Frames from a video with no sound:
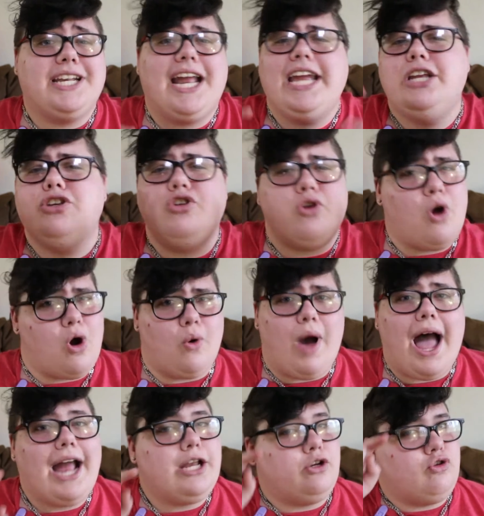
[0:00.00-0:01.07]
And I know,
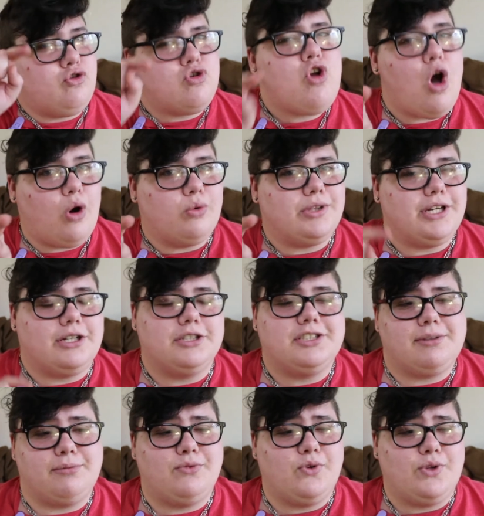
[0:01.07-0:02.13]
I know No, there are
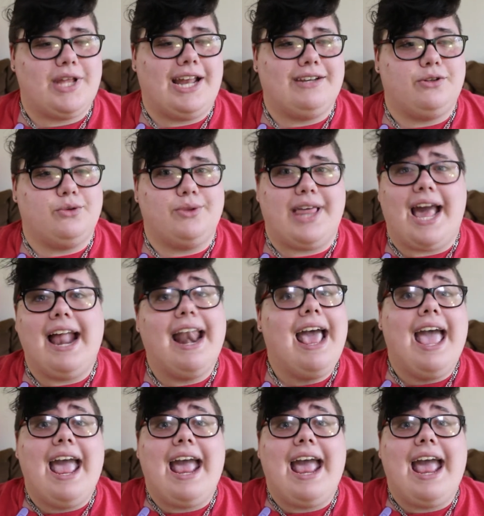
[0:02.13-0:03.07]
some of you that do that,